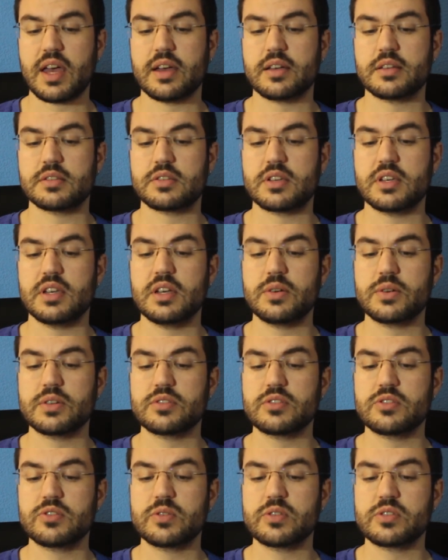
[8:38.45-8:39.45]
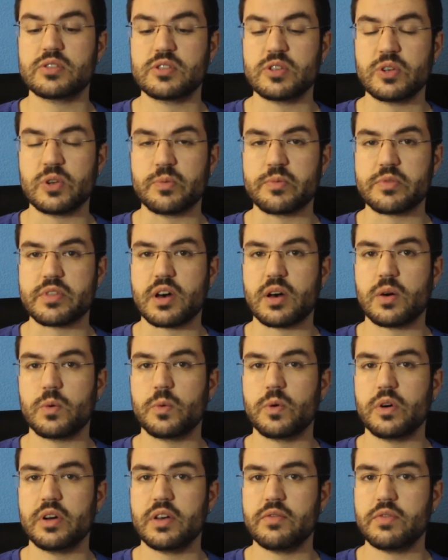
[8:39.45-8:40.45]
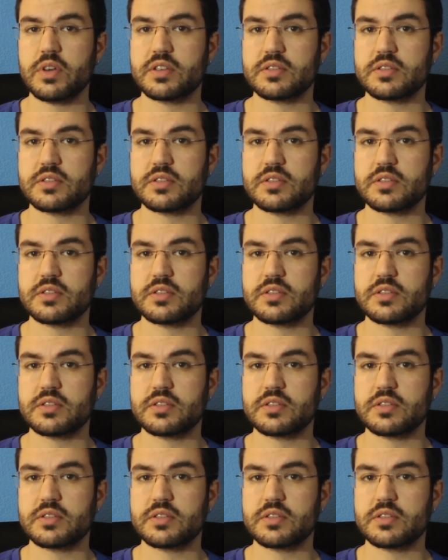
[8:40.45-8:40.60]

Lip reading: and hearers to assume that whatever